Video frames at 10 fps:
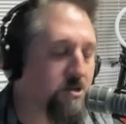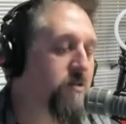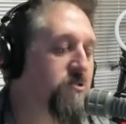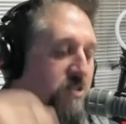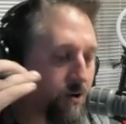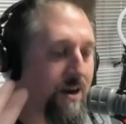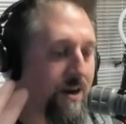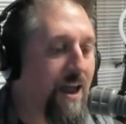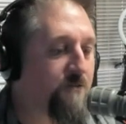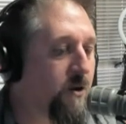So you're still
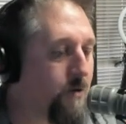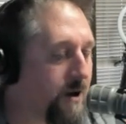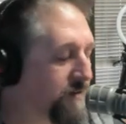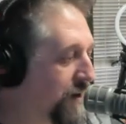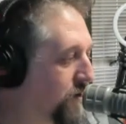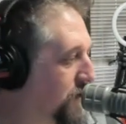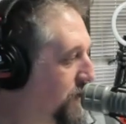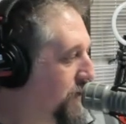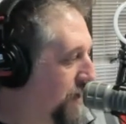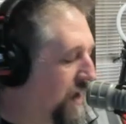going to have to go out there
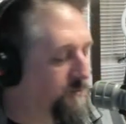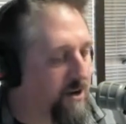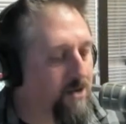and